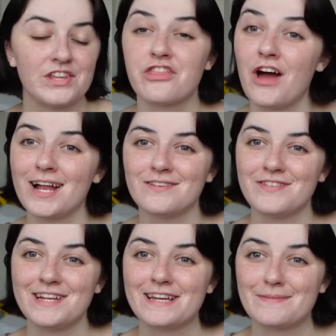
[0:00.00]
The thought of
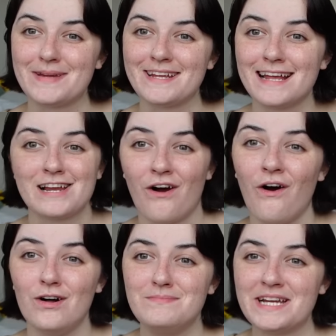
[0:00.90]
eating meat at
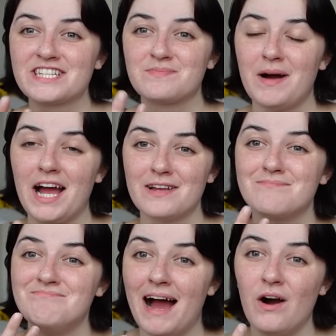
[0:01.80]
all makes my
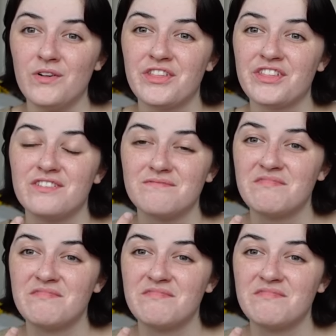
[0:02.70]
mouth